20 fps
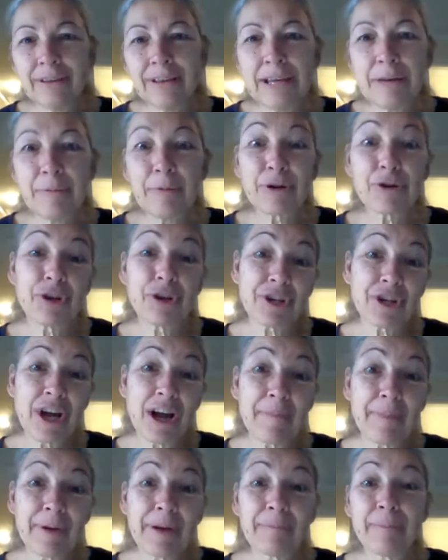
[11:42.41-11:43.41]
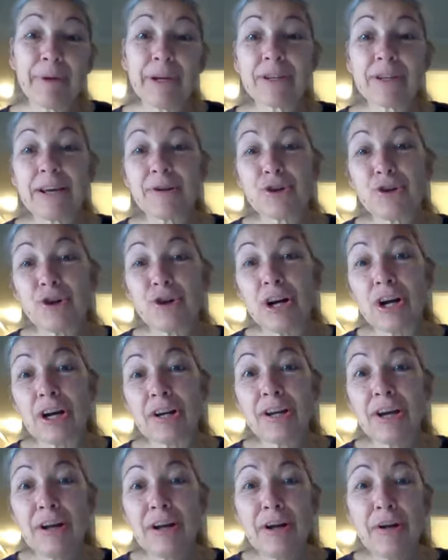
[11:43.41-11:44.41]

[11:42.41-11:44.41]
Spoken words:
He went truck shopping, picked out a truck.